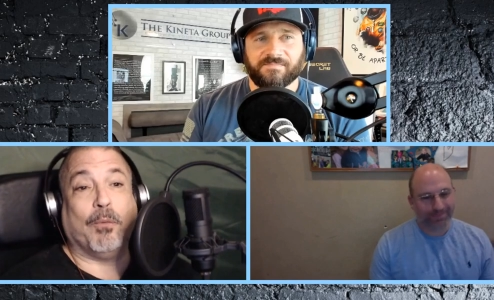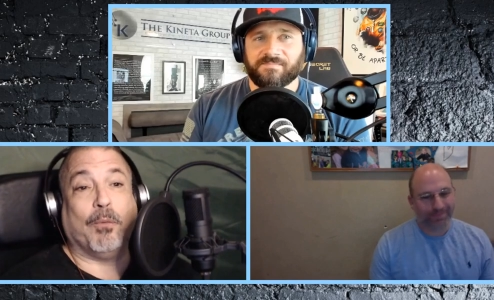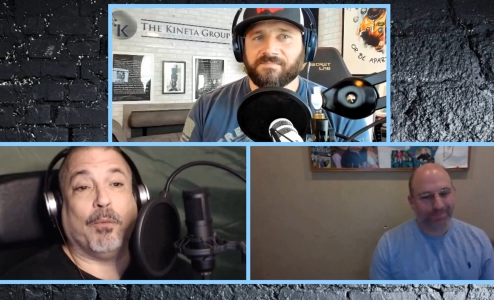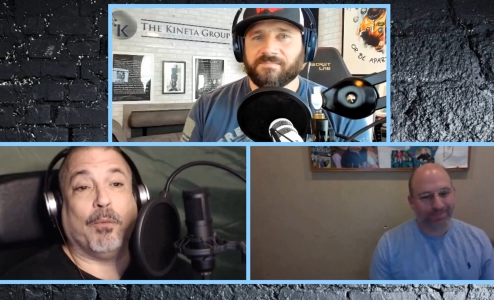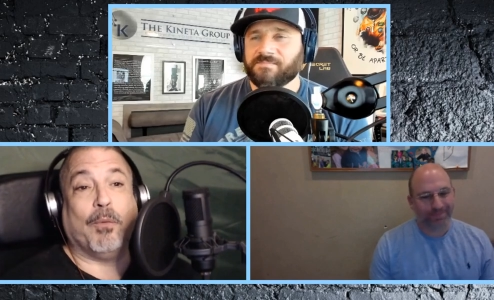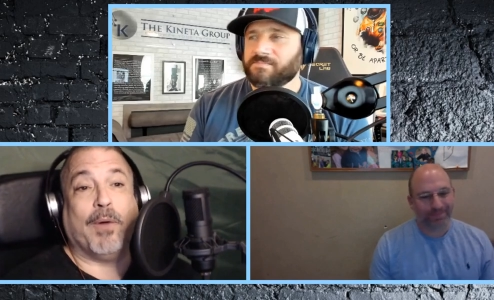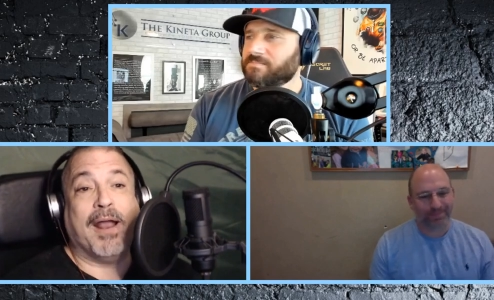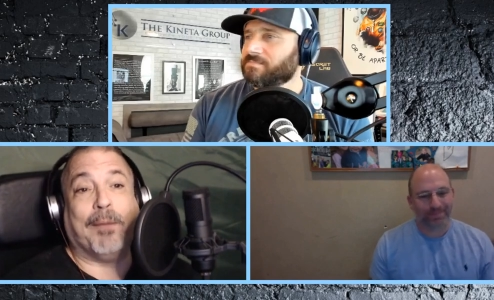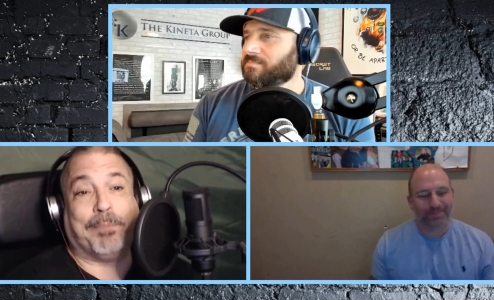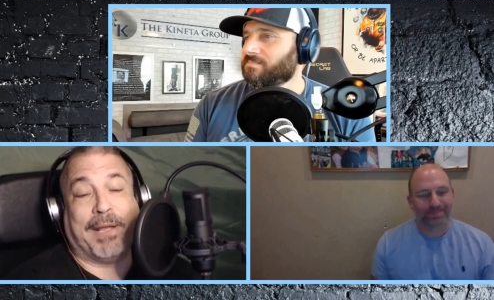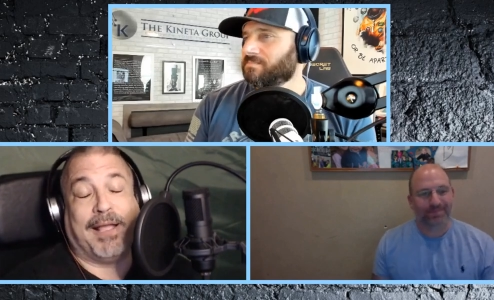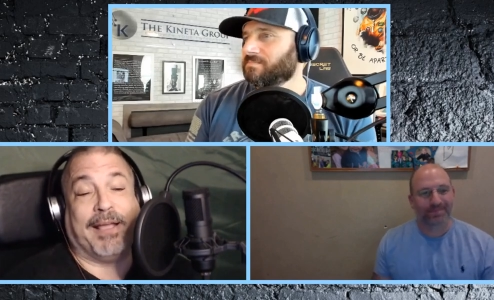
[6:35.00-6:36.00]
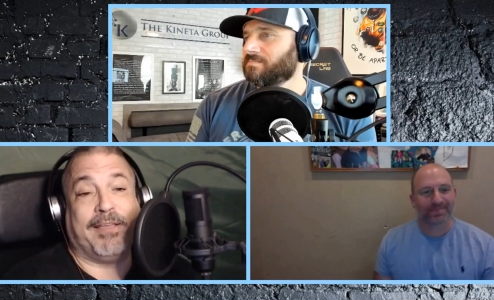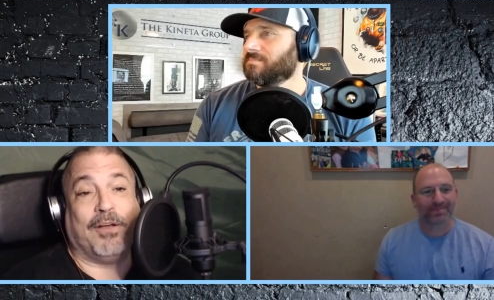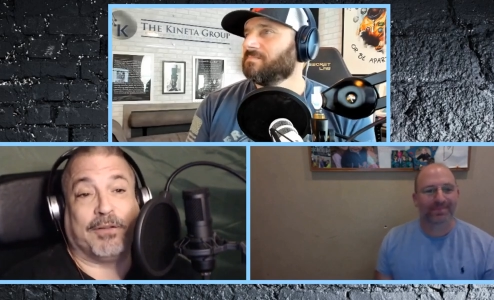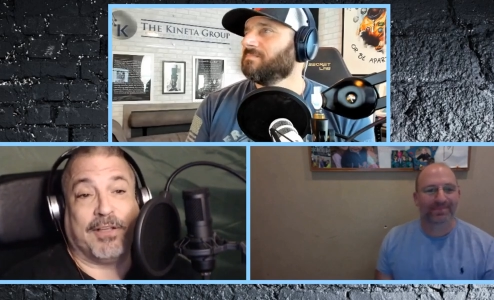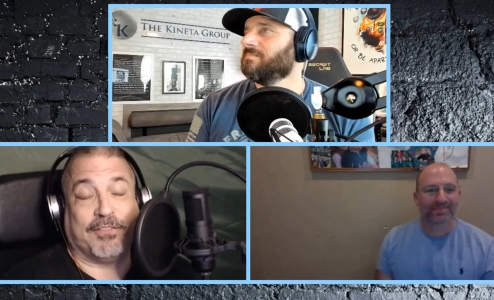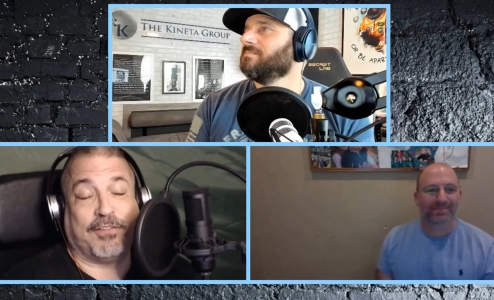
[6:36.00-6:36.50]
Speaker 1: went up, I got killed
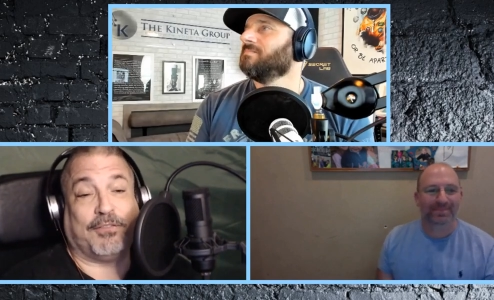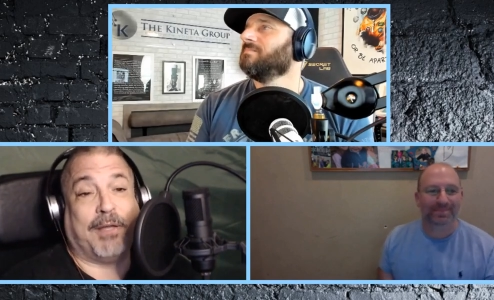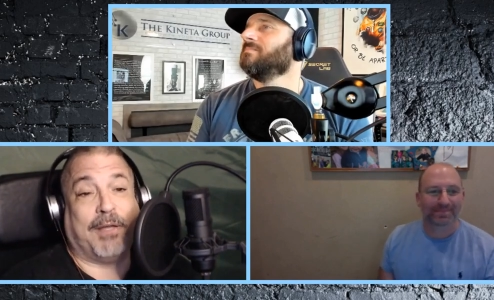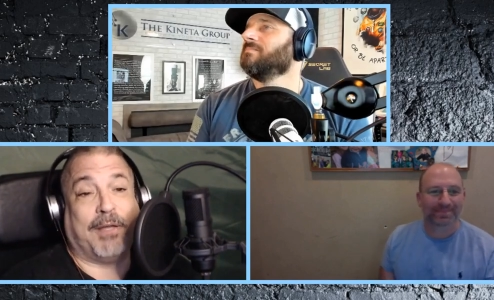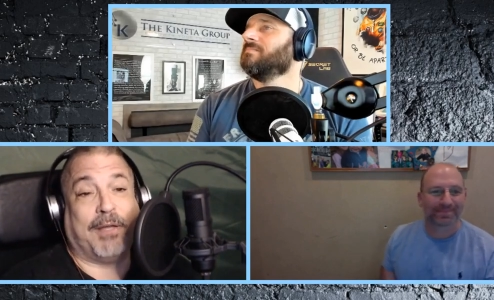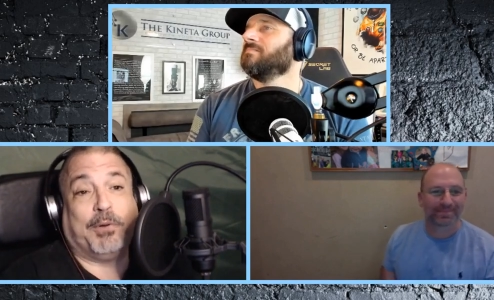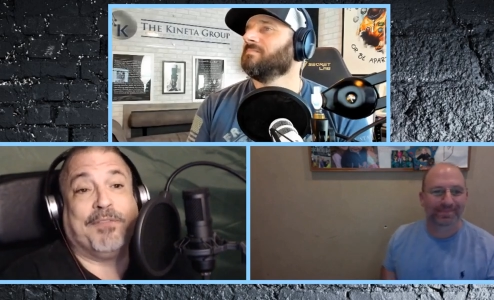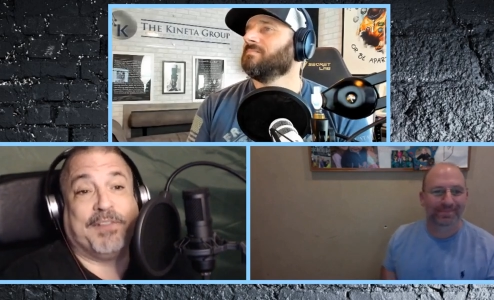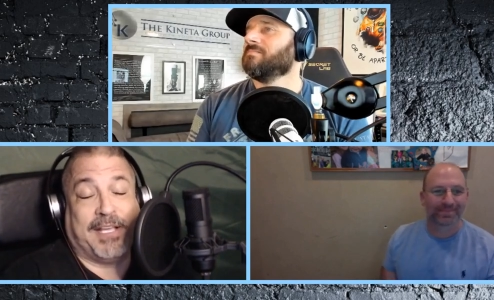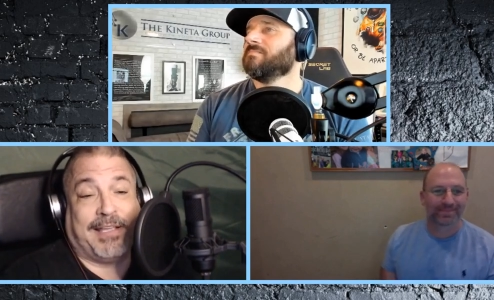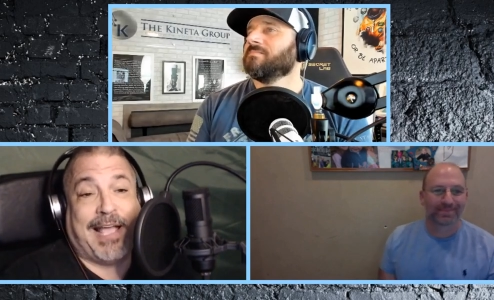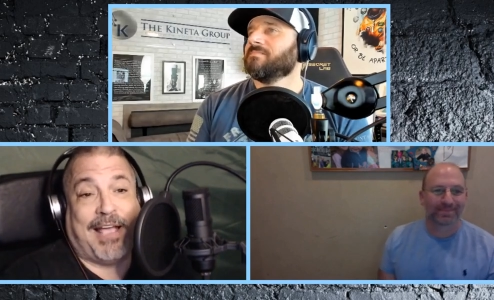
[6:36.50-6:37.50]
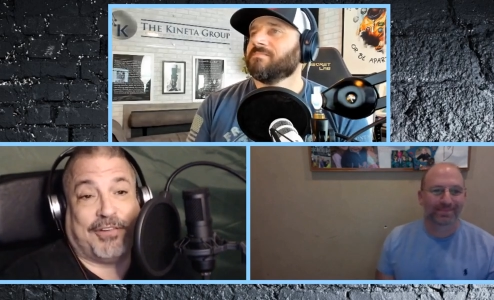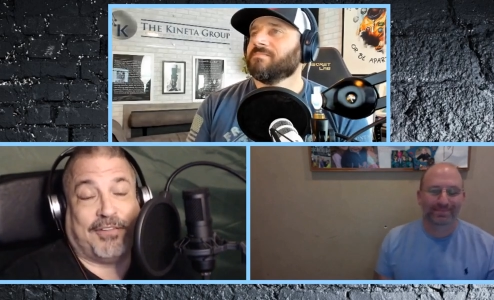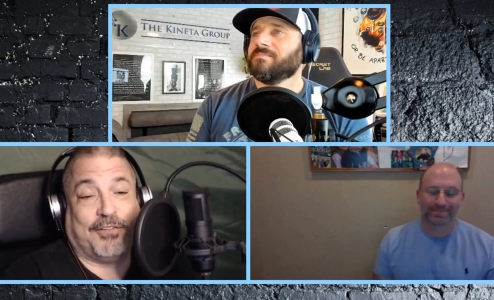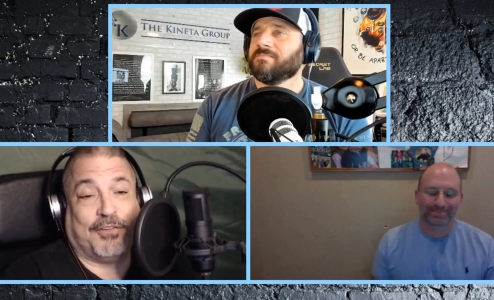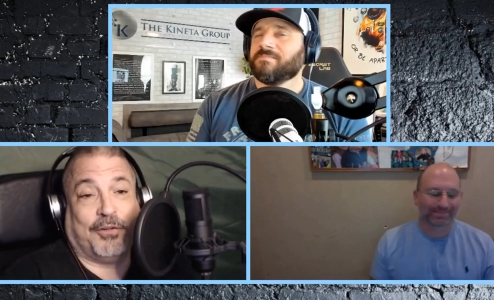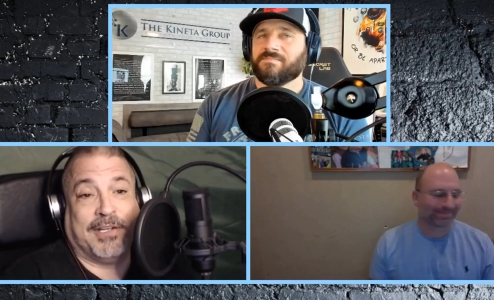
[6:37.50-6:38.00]
because I, I put everything in cash, as I
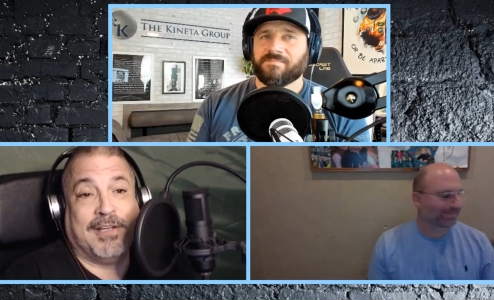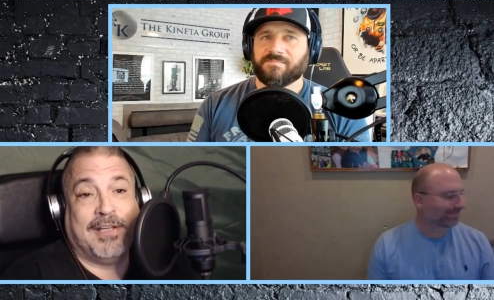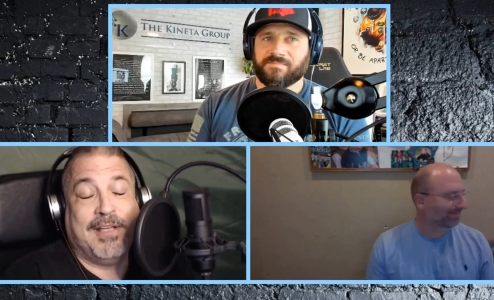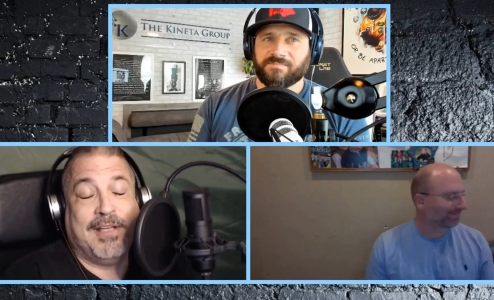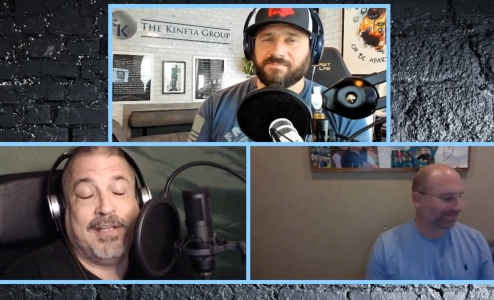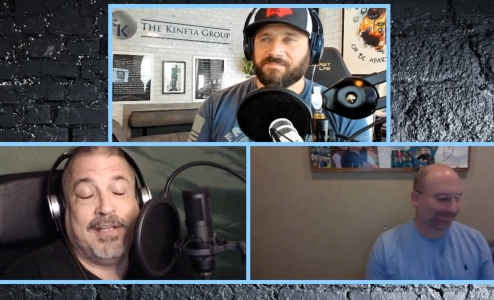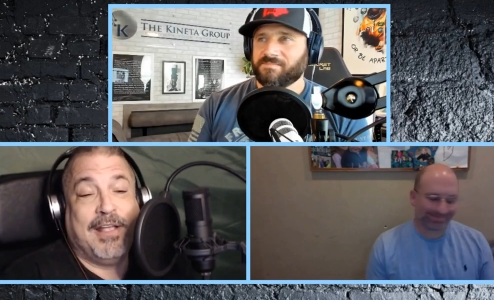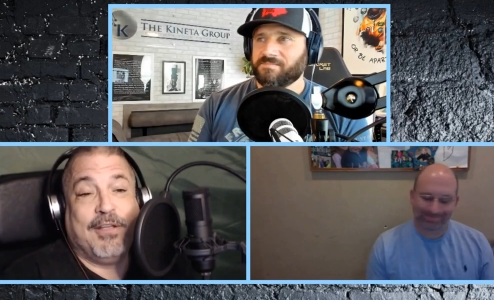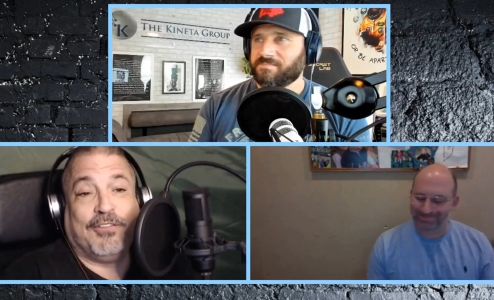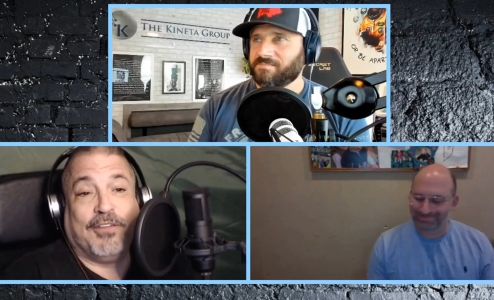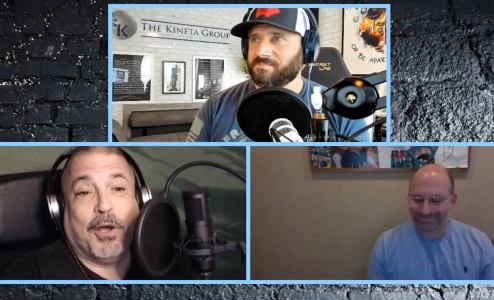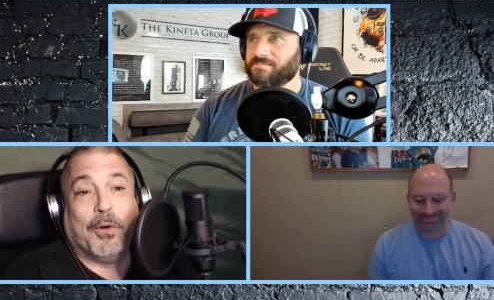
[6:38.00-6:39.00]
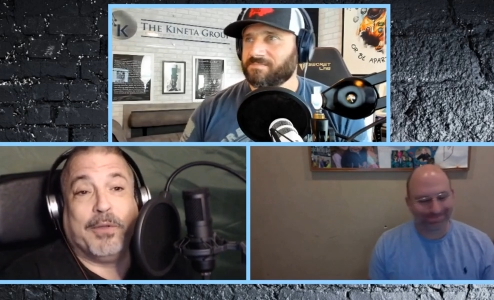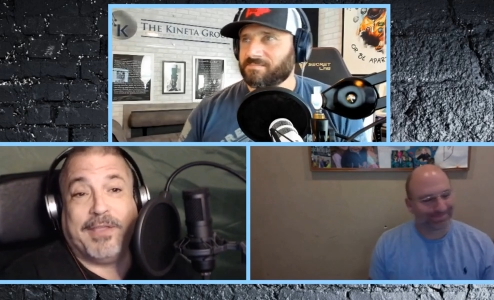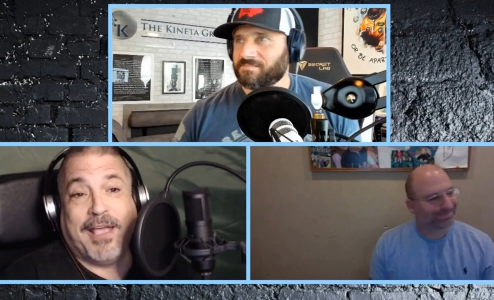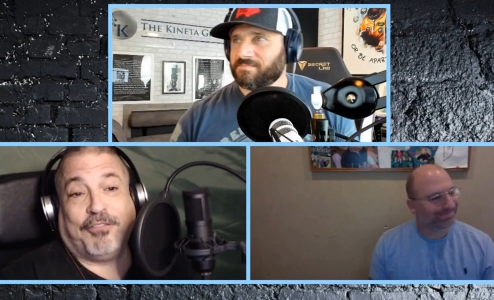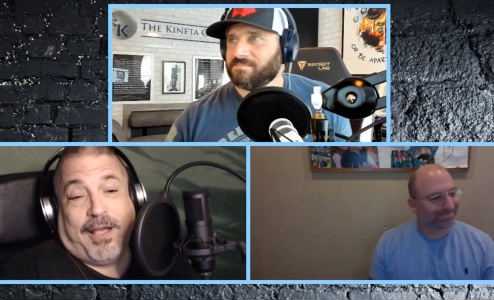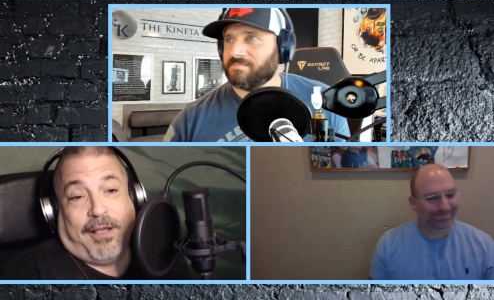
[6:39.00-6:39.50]
told you. So
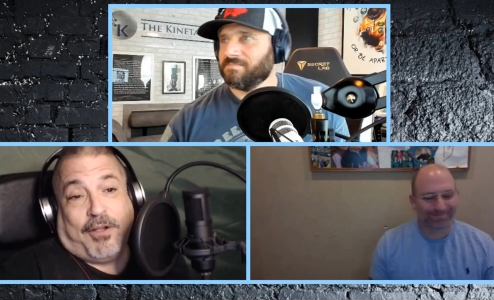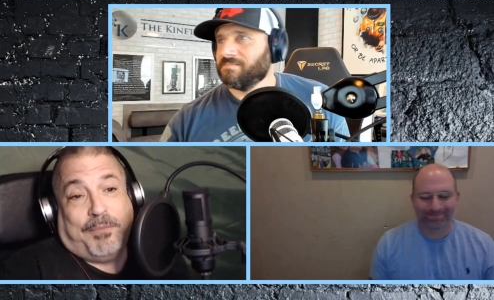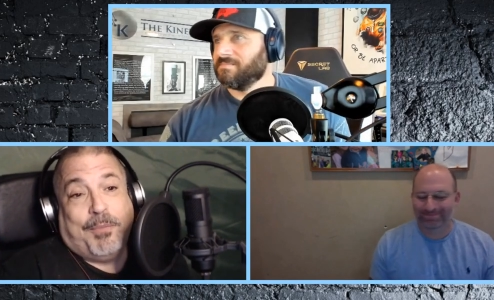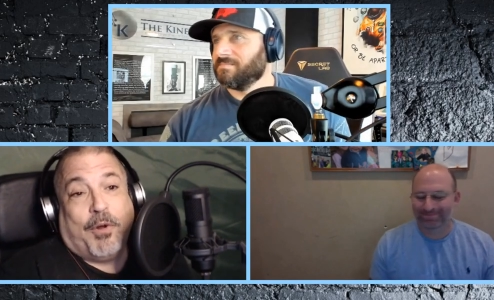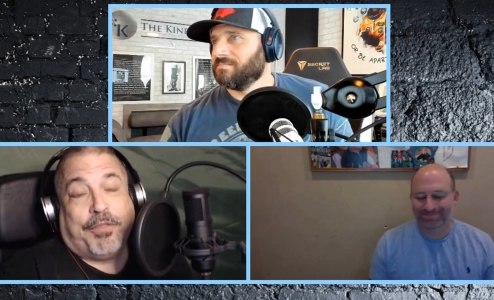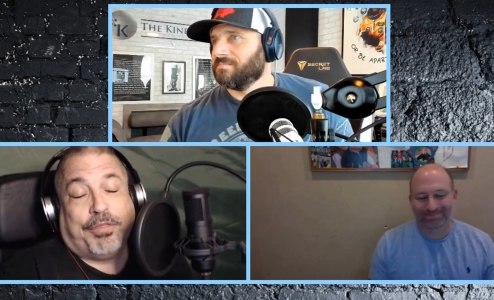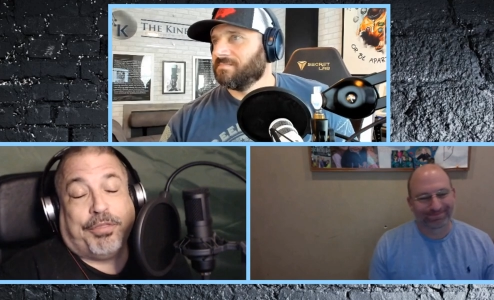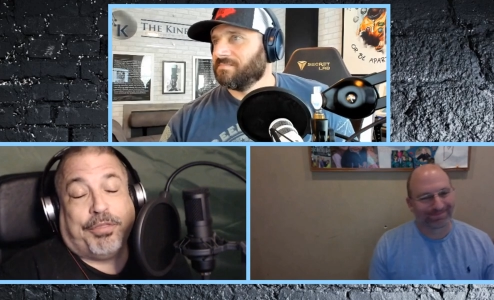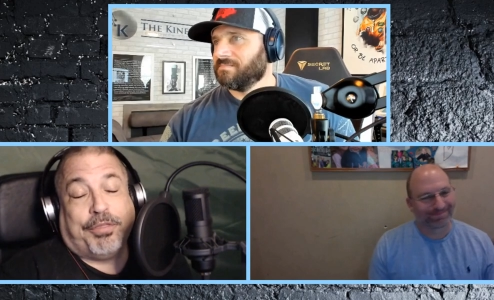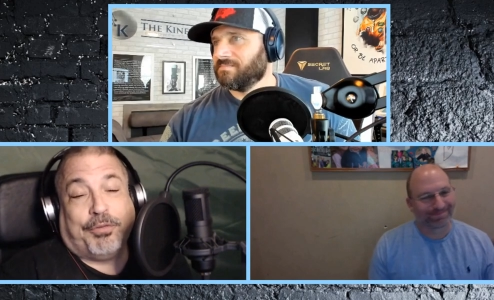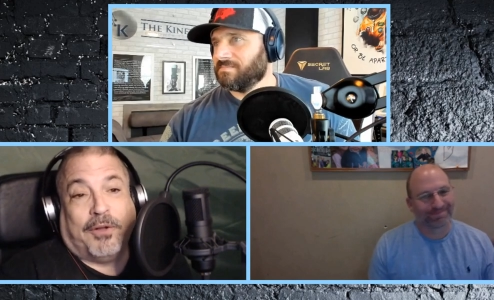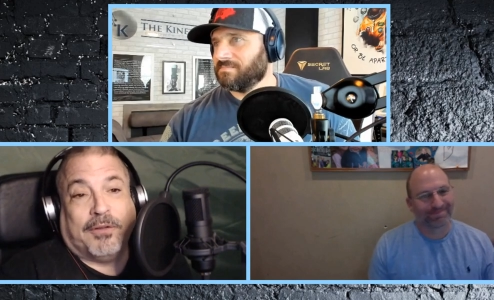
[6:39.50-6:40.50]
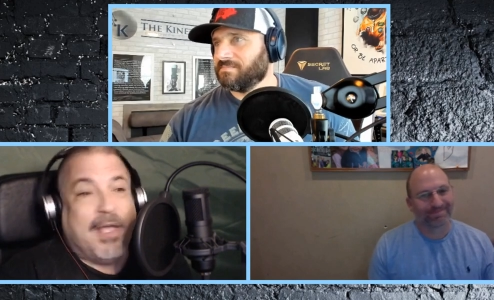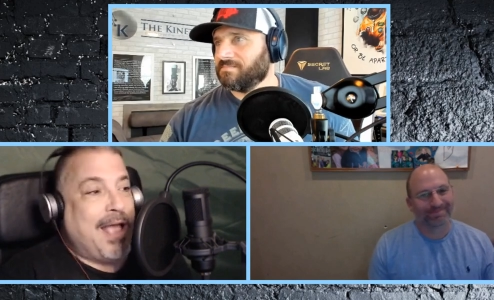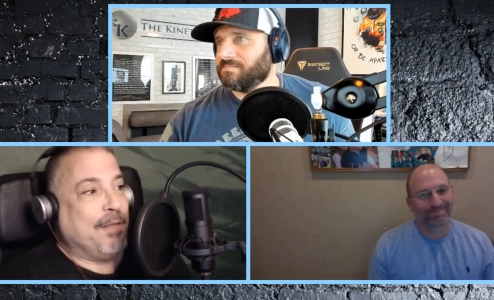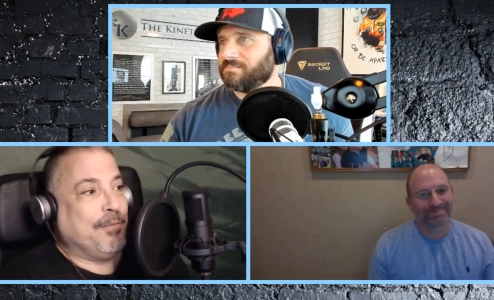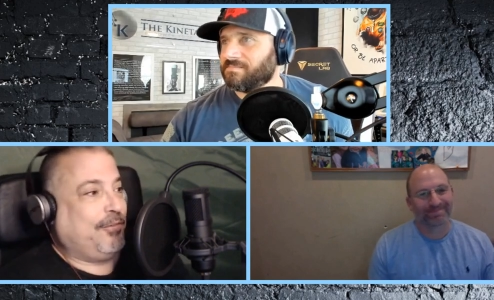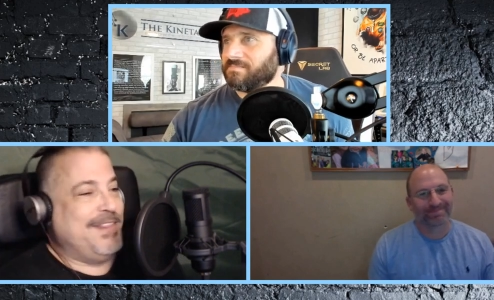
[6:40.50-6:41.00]
yesterday, I couldn't be more thrilled, and I'm sitting